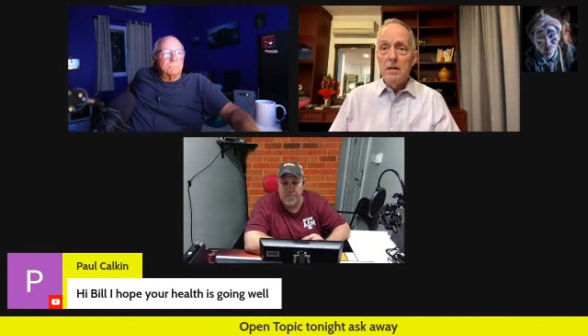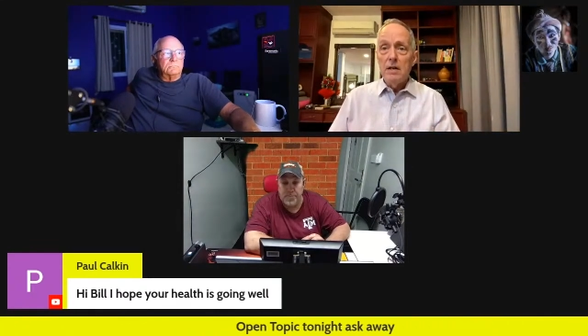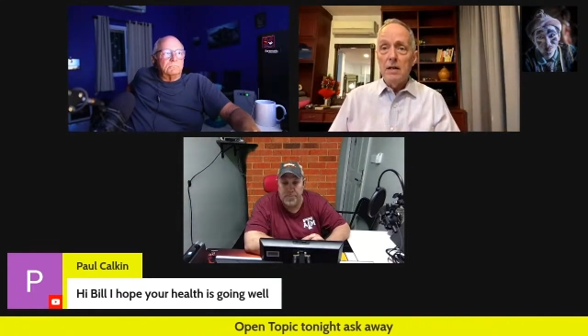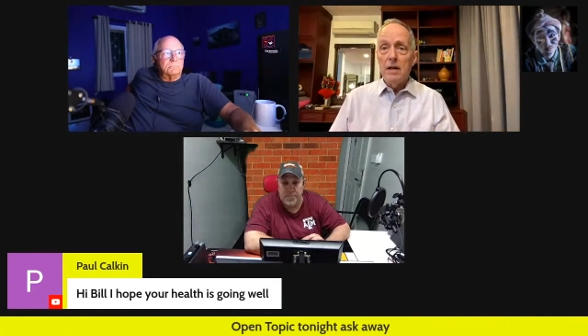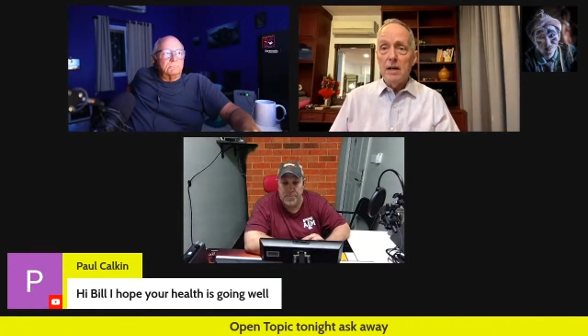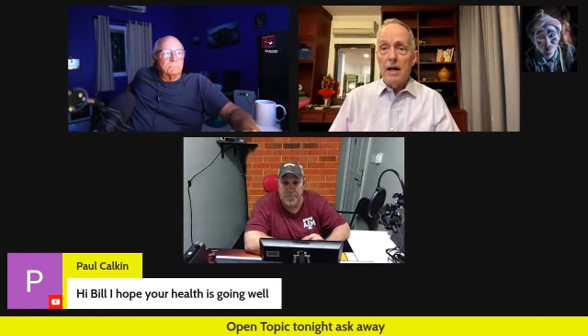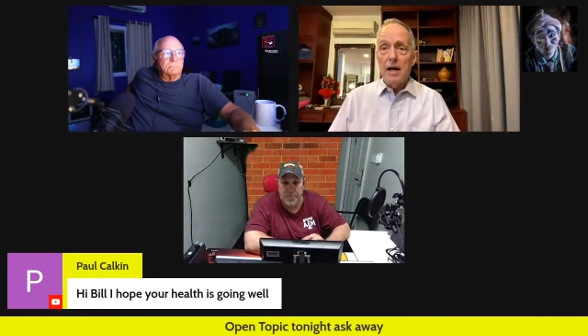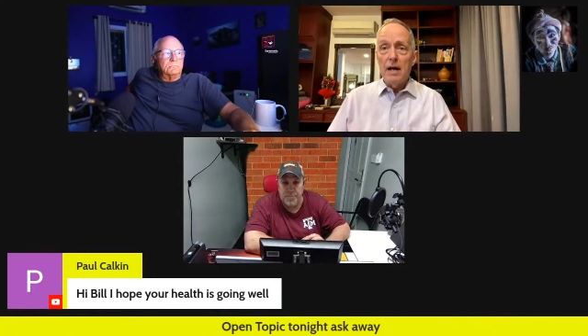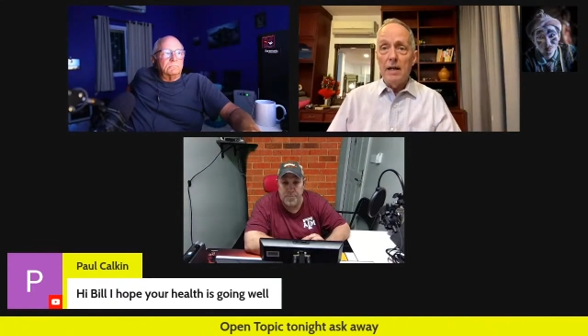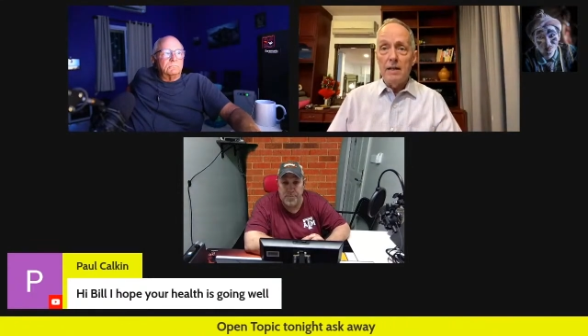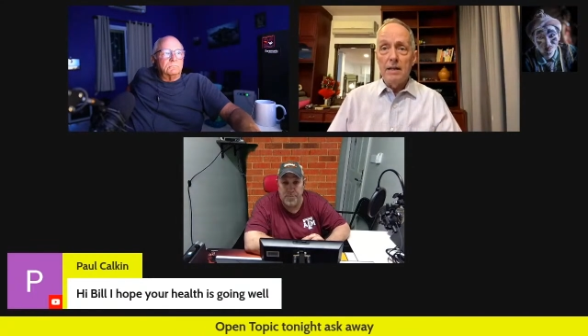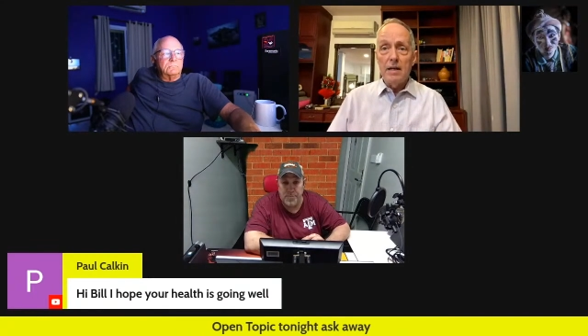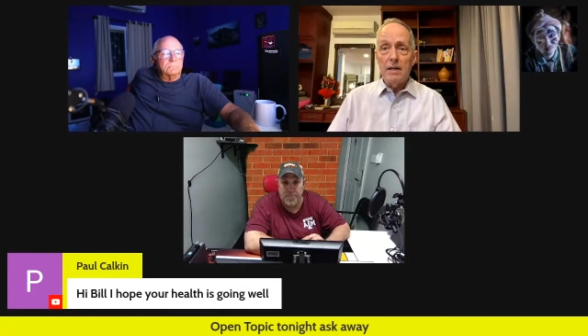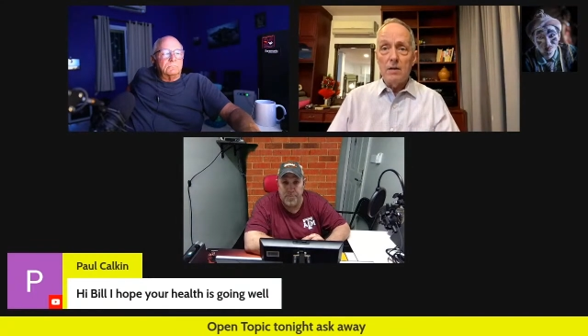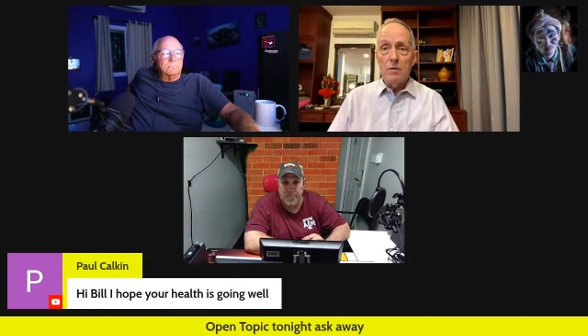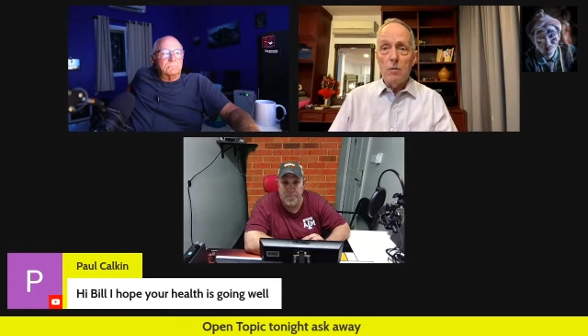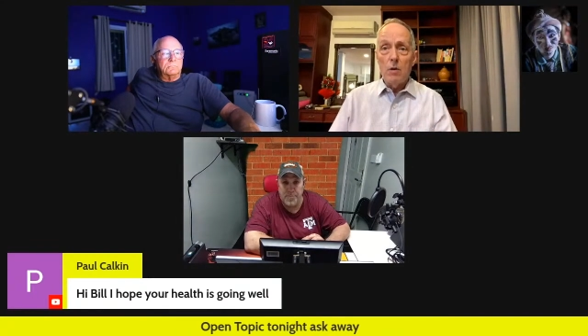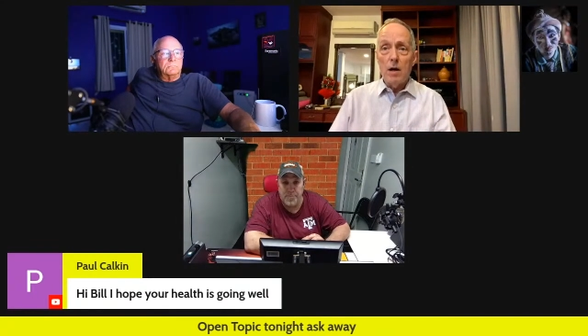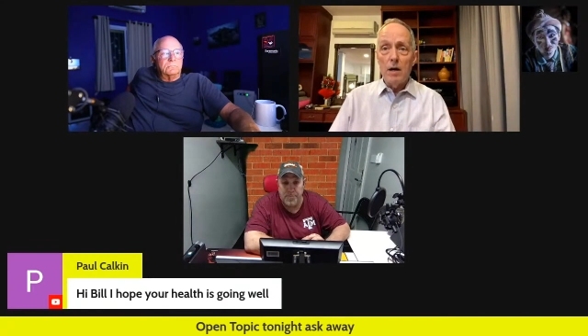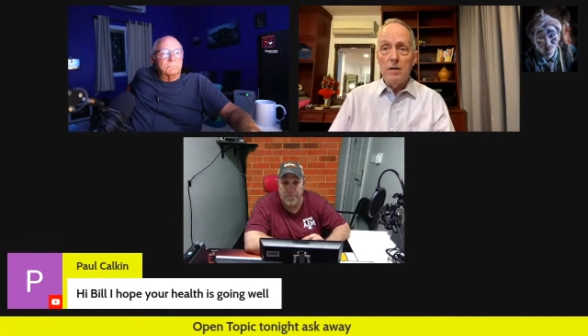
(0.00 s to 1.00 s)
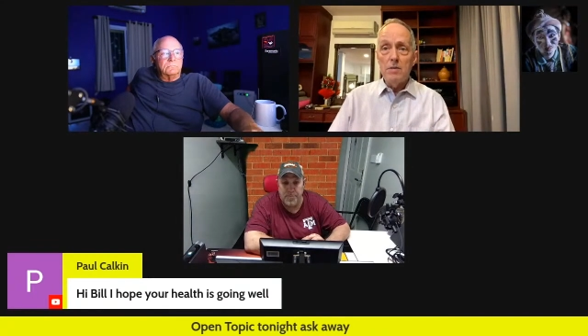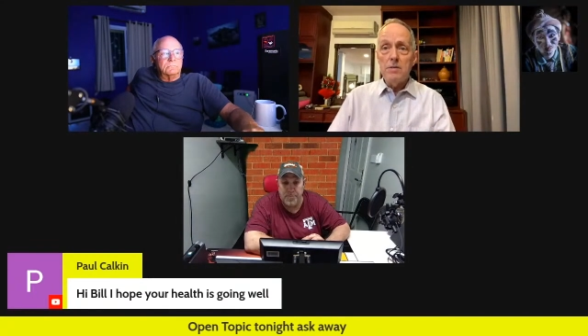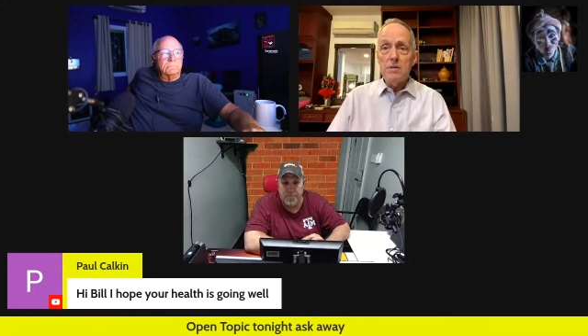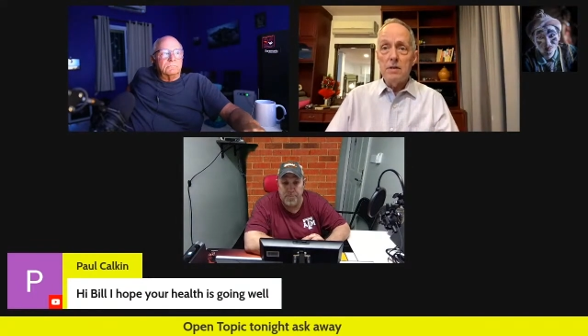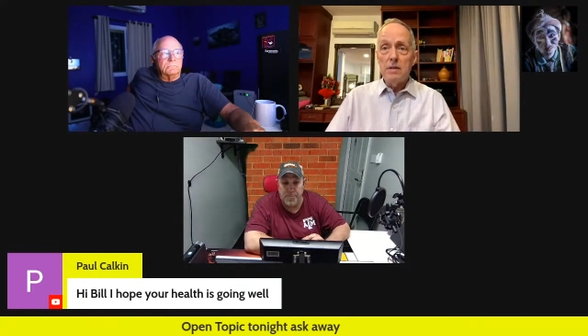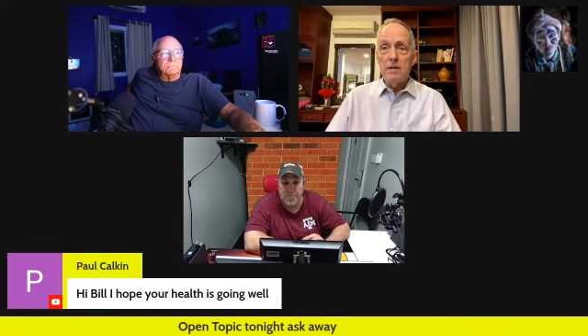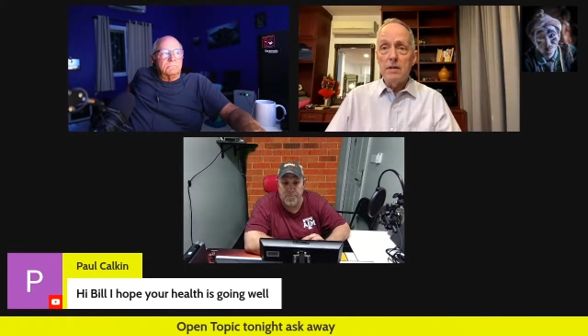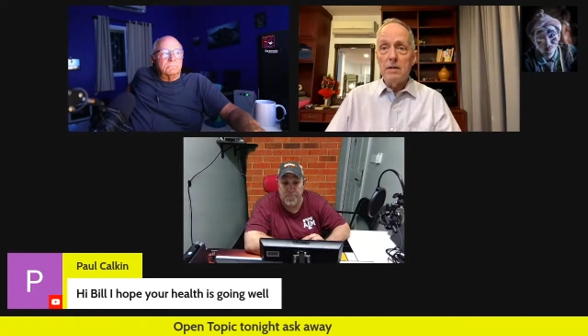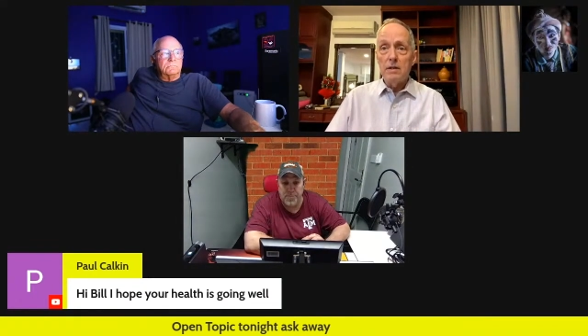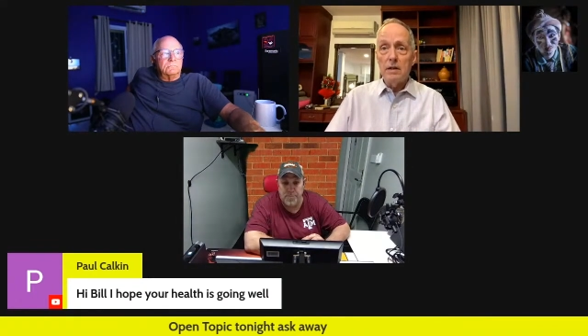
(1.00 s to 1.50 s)
And I had that twice.
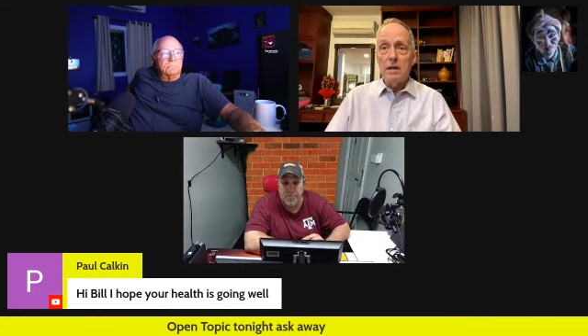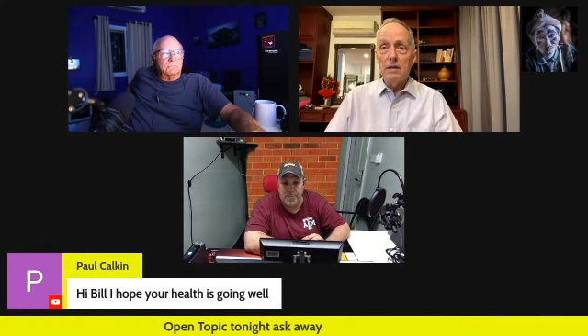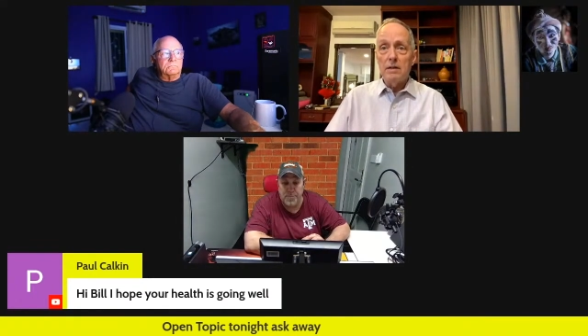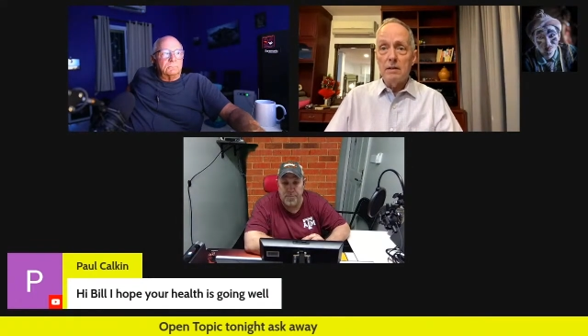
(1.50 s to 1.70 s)
And I